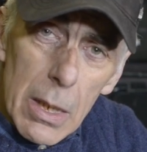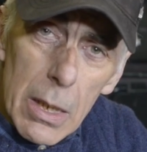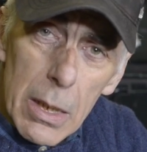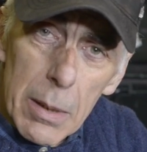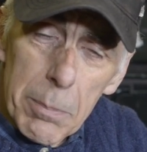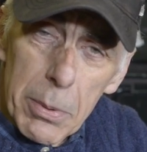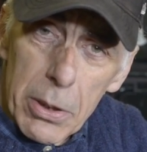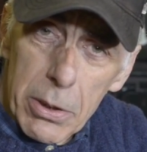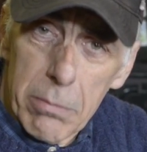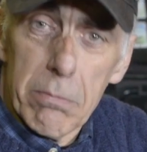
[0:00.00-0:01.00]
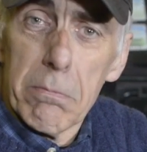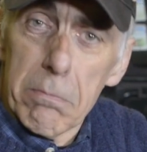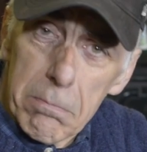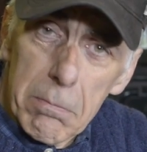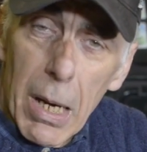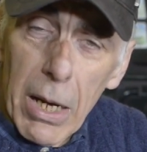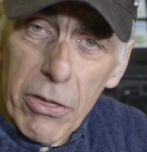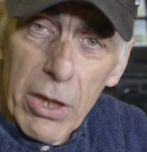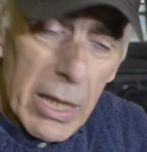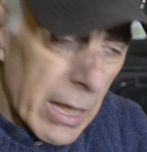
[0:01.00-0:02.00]
but I
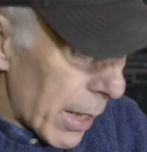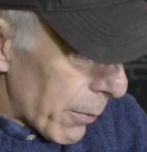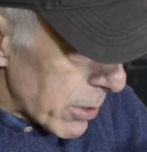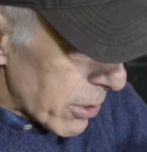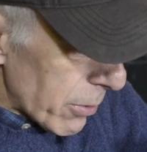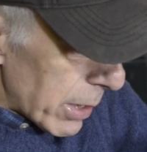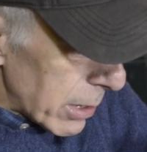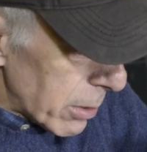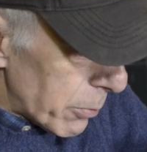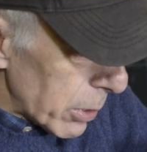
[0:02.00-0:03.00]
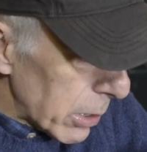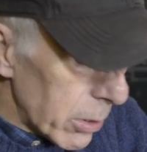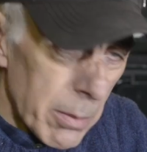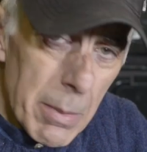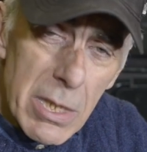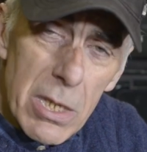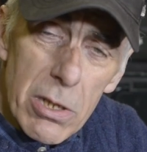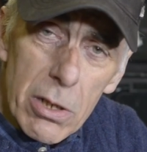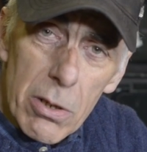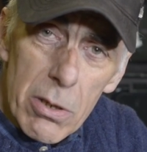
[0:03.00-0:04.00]
think I was trying to bring you the message
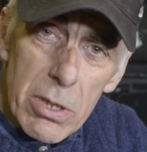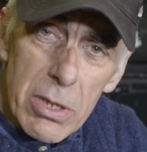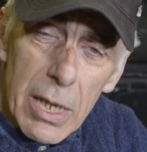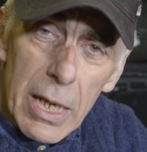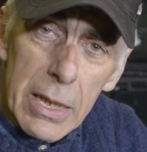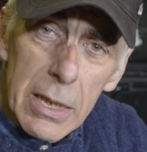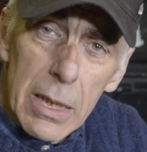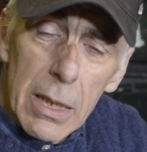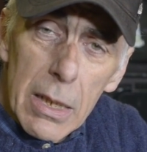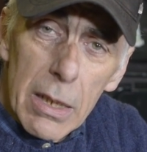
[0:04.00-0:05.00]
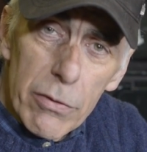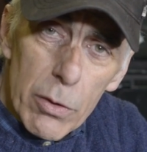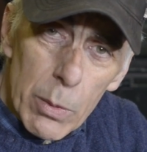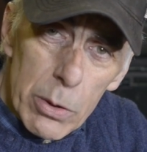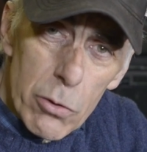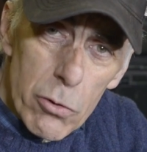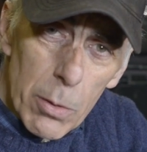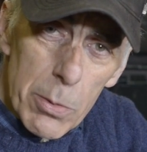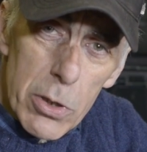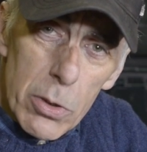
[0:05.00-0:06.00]
across that if you want to
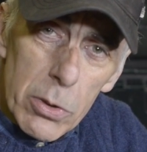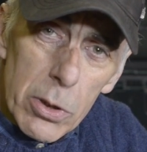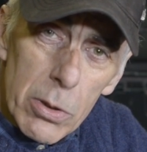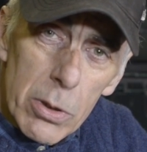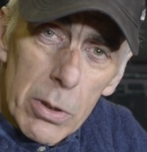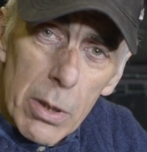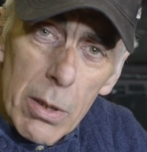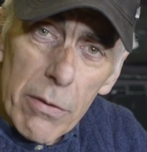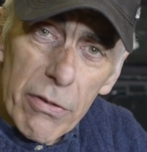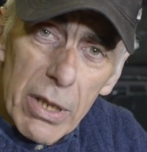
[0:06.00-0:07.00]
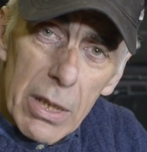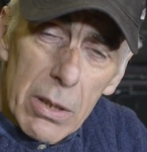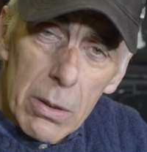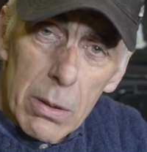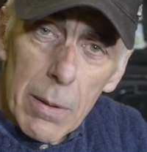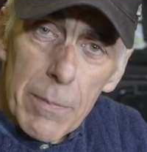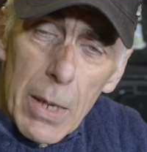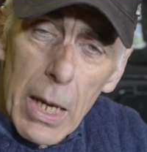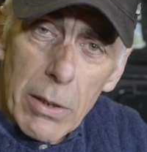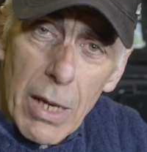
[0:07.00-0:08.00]
troubleshoot your vehicle
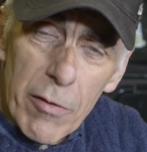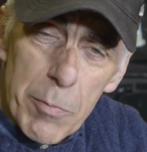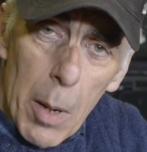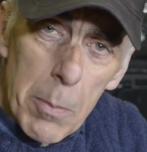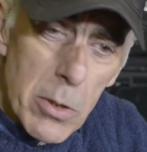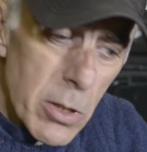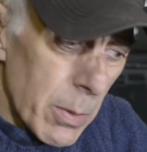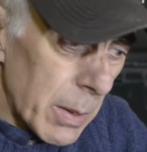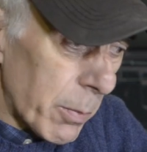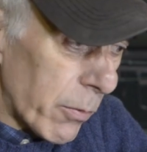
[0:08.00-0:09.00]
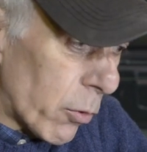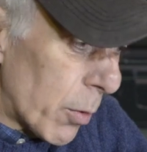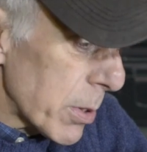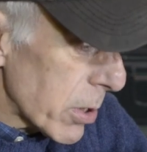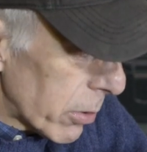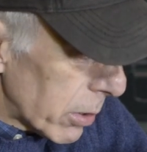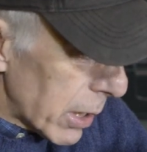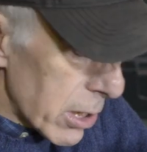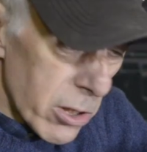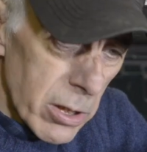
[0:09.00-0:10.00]
and you have problems with performance on the
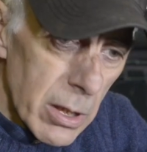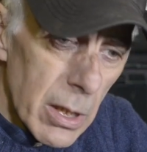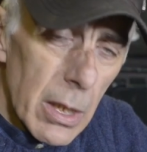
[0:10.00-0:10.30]
engine,